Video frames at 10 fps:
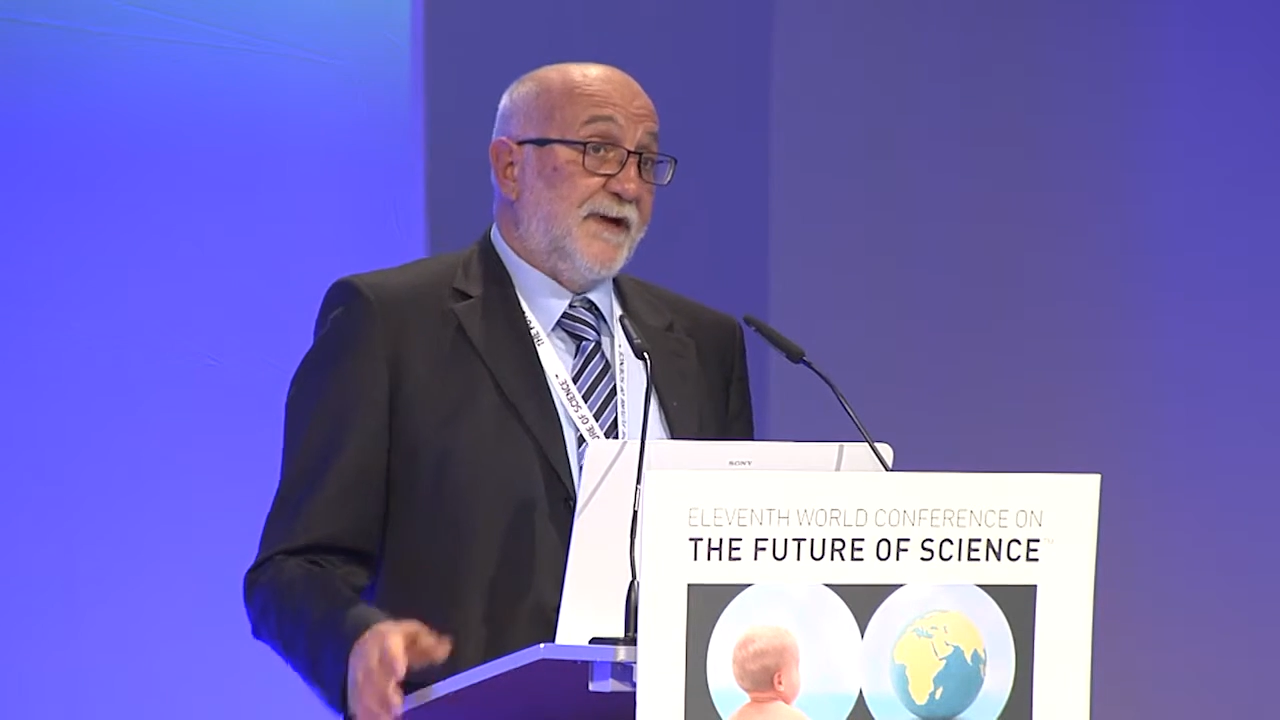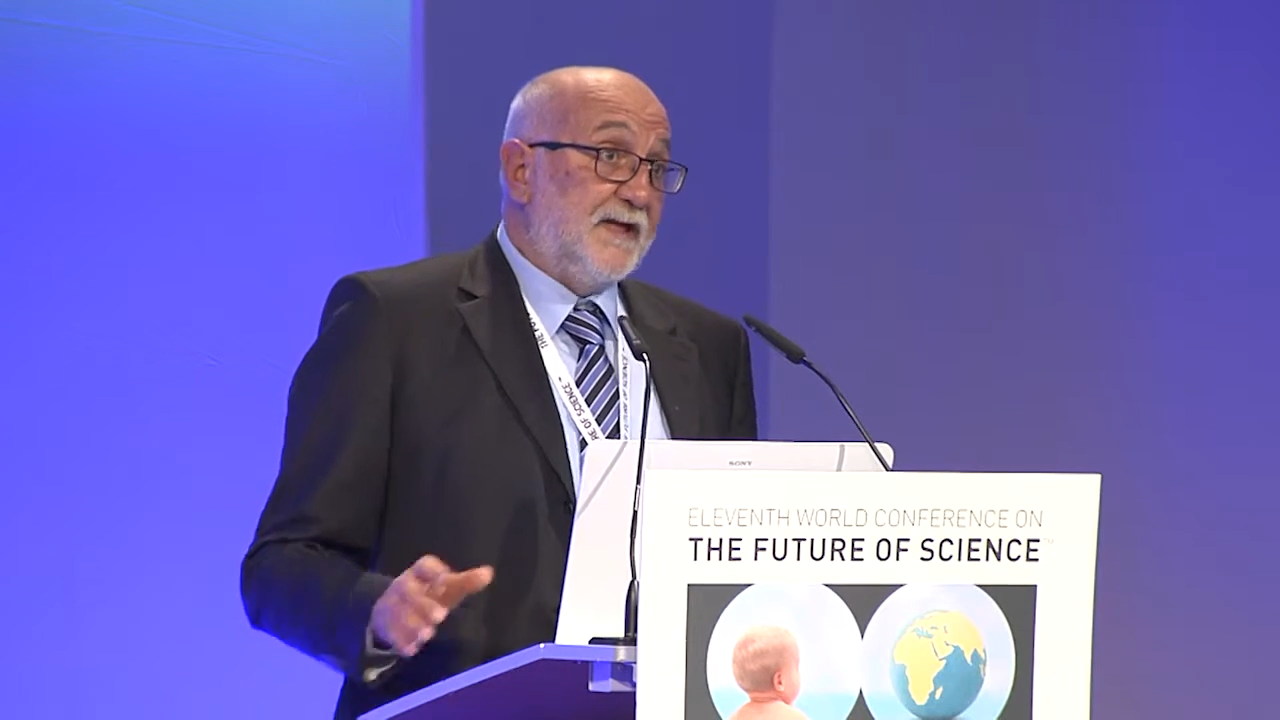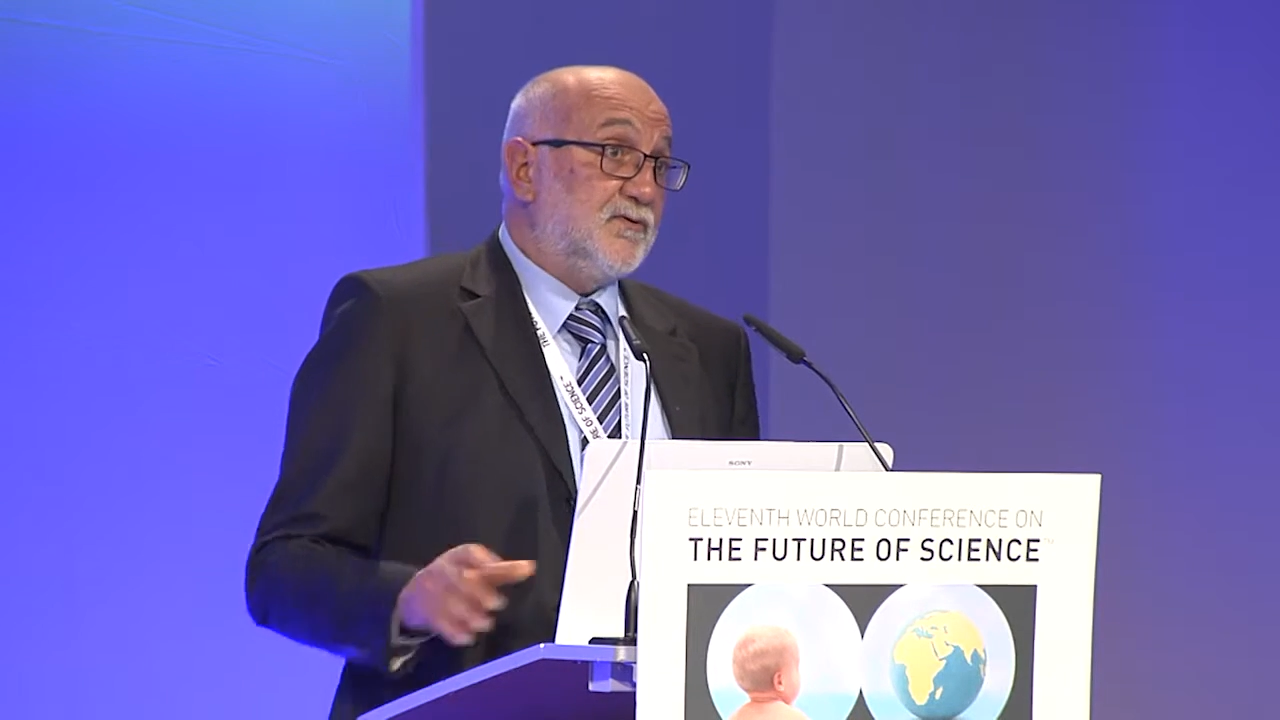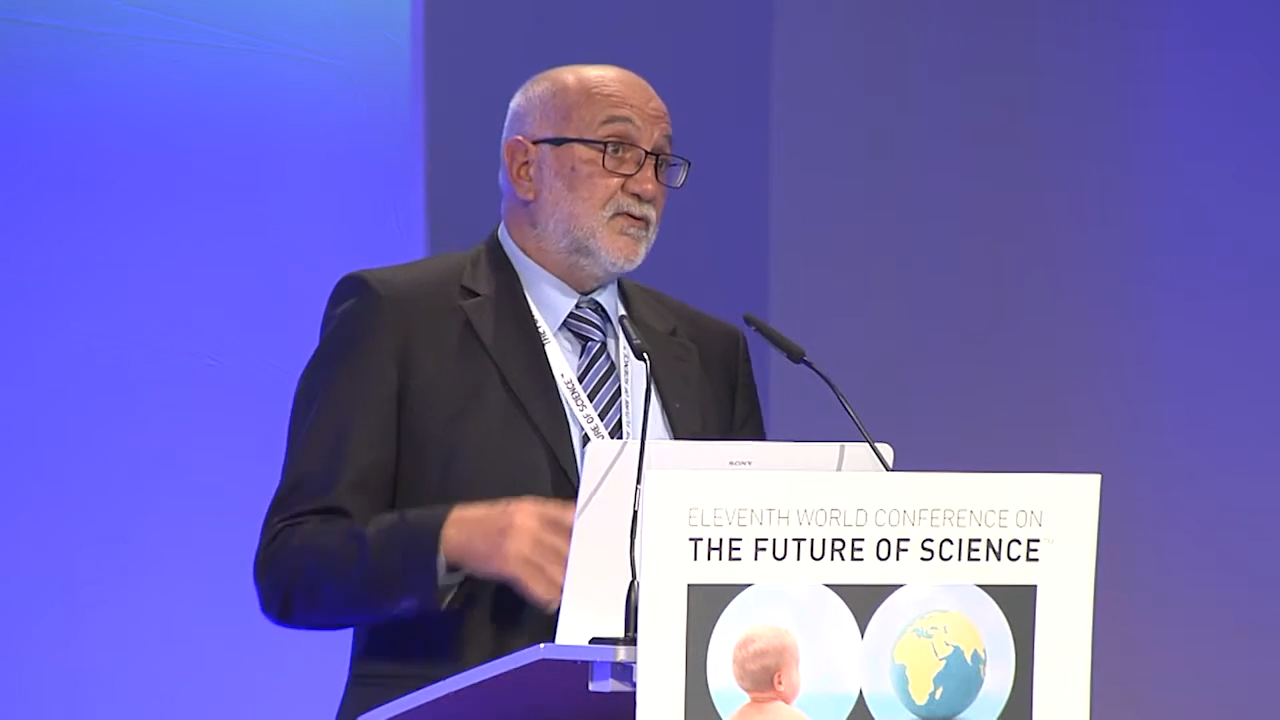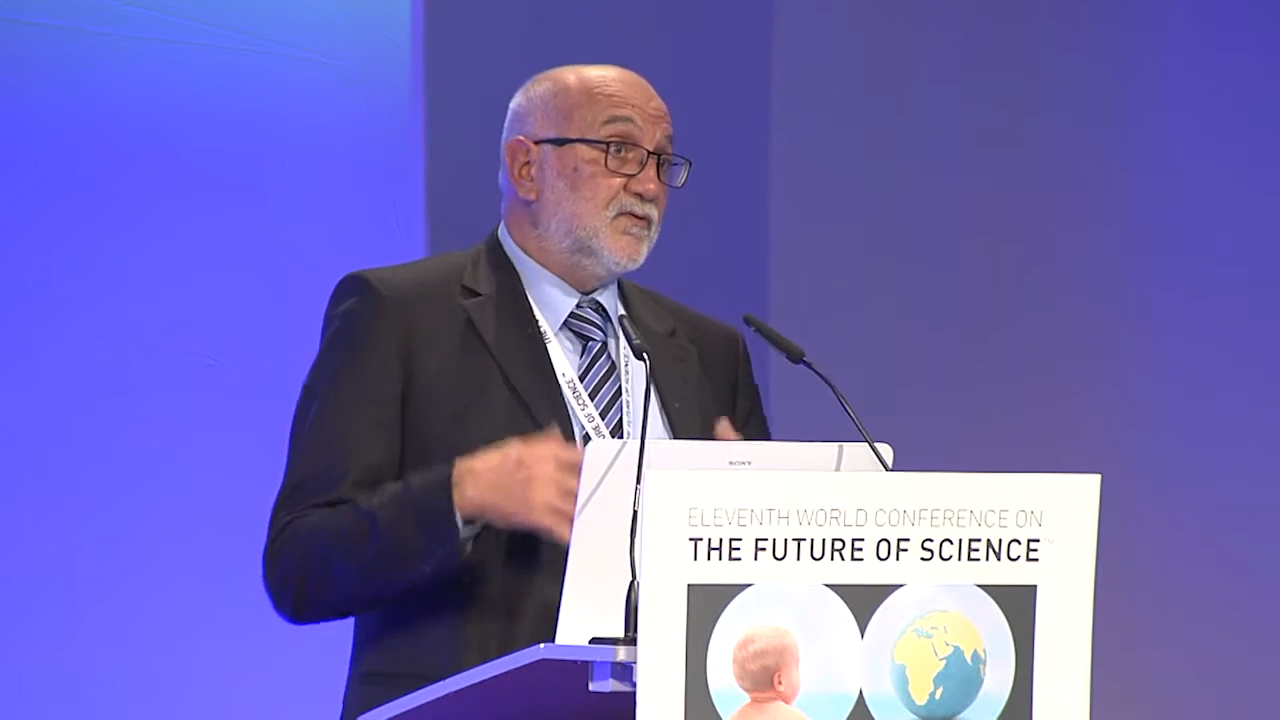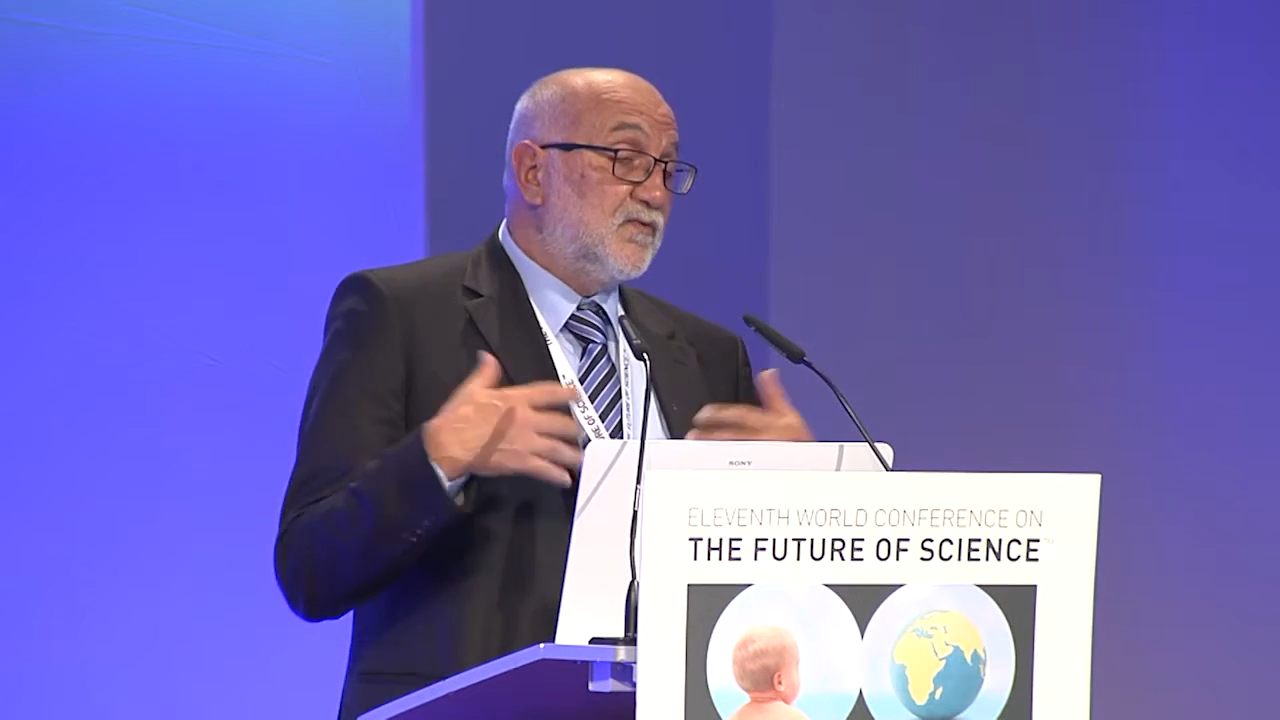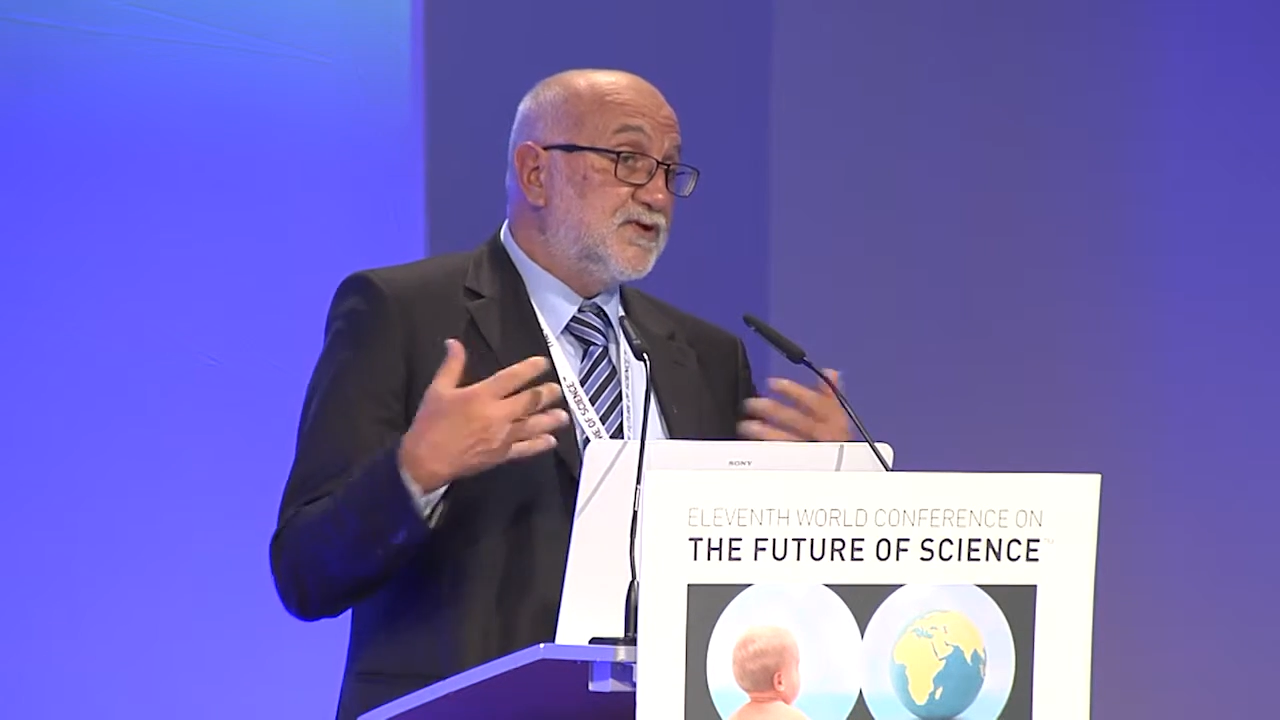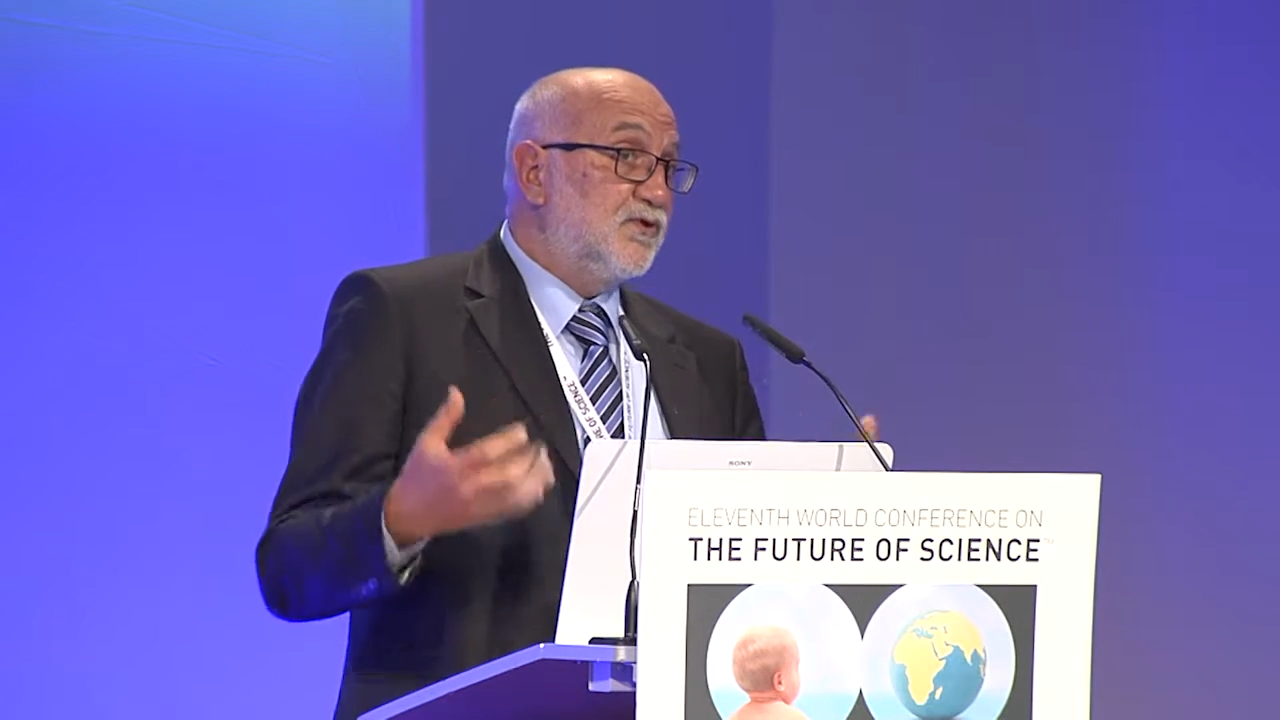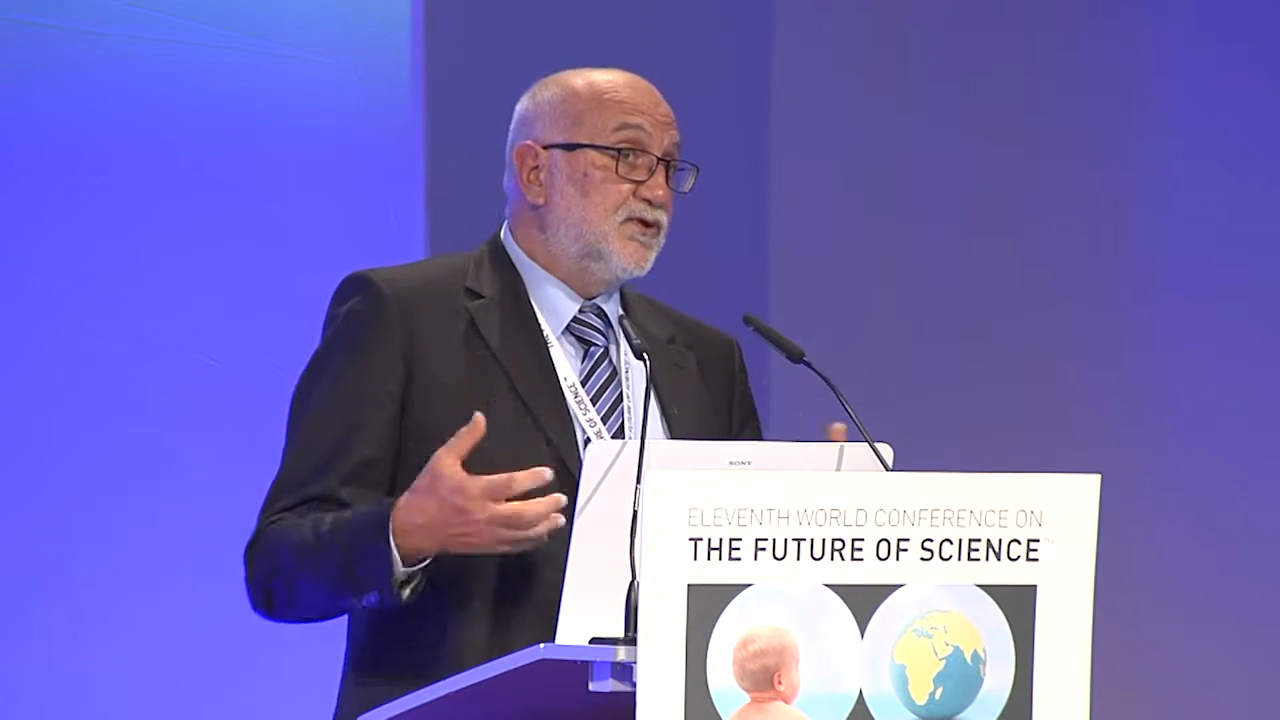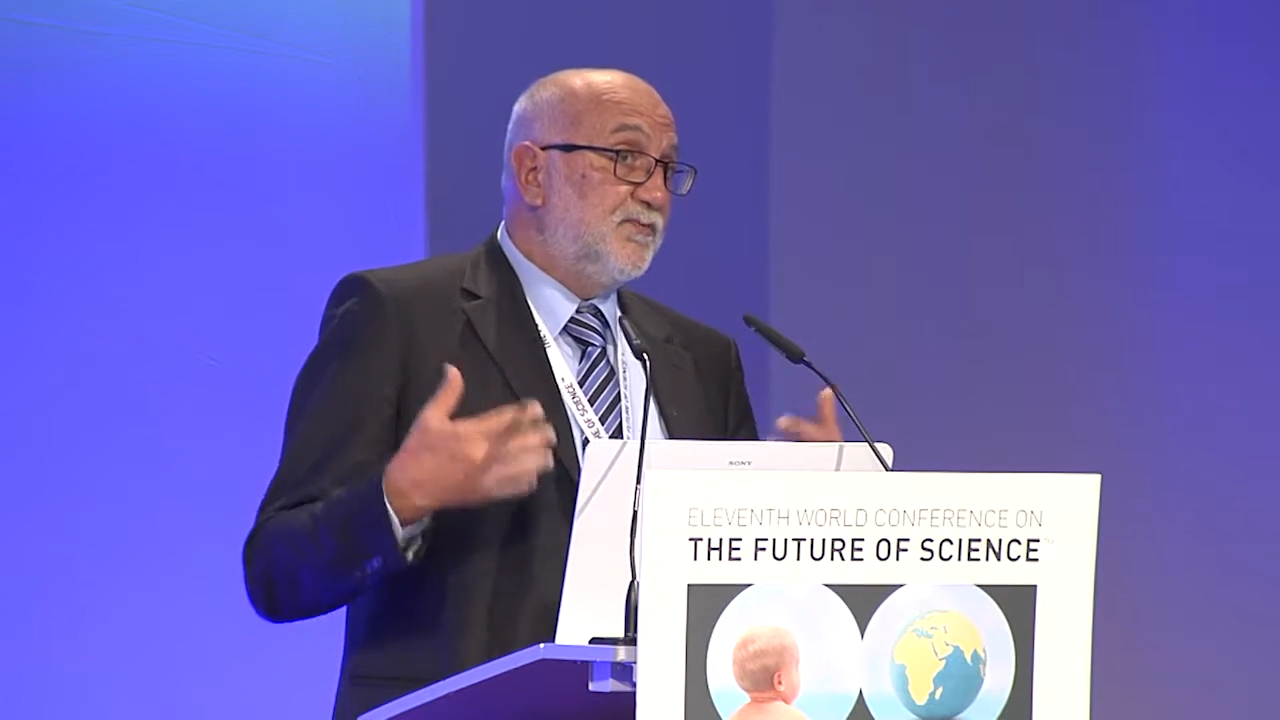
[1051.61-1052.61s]
And this
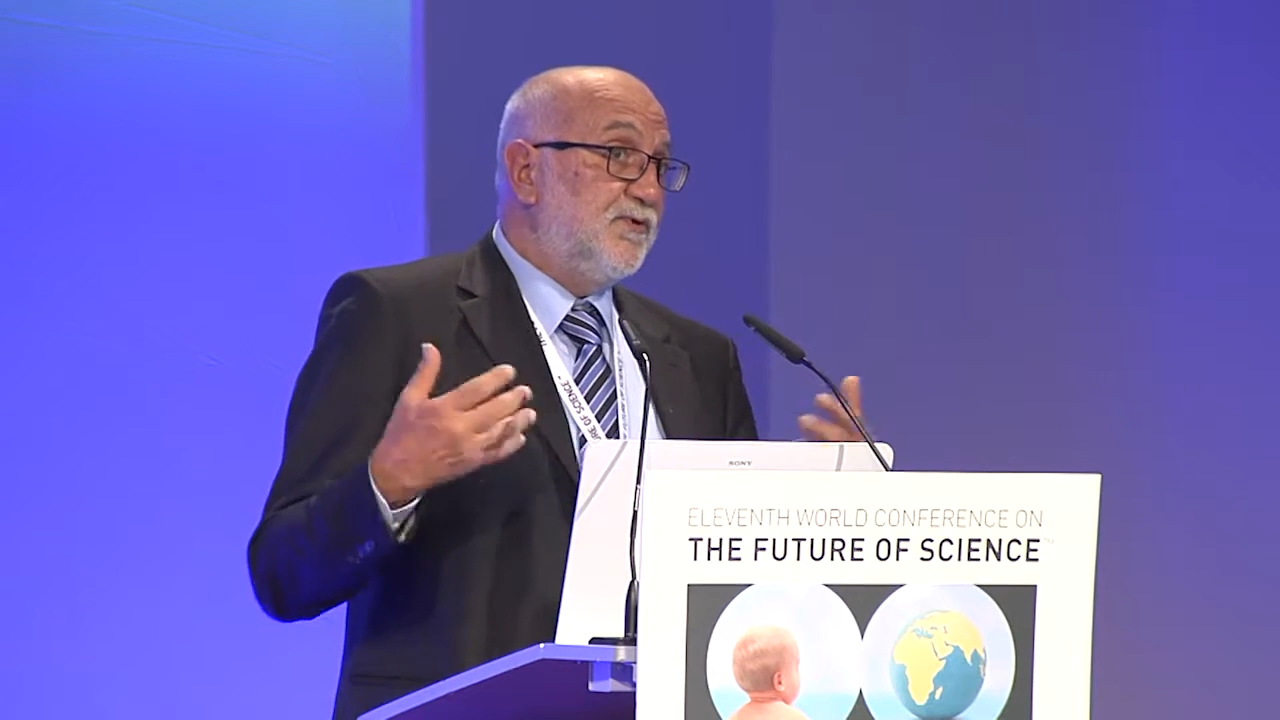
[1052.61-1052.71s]
memory